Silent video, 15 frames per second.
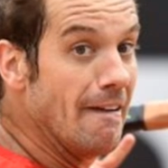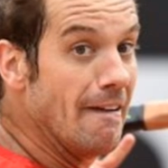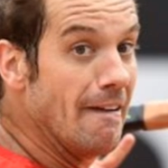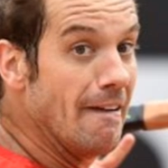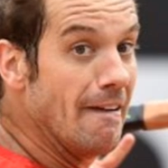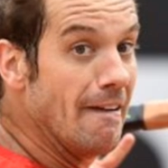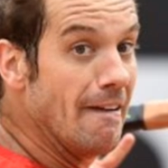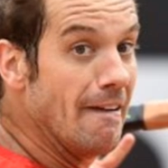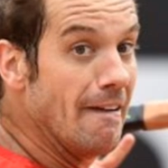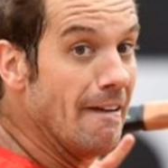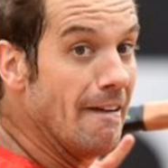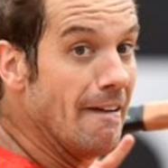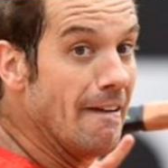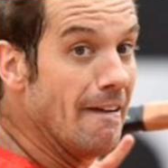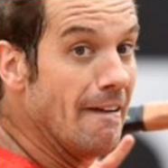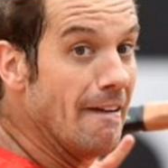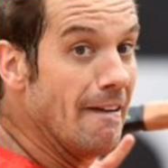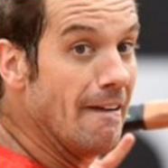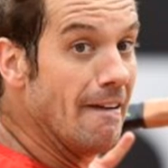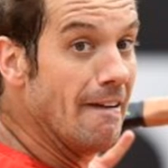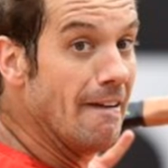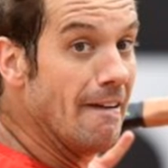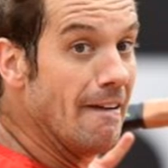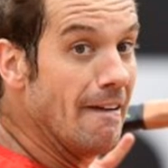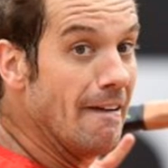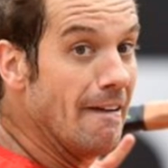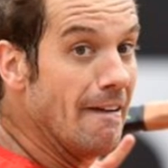(no one is talking)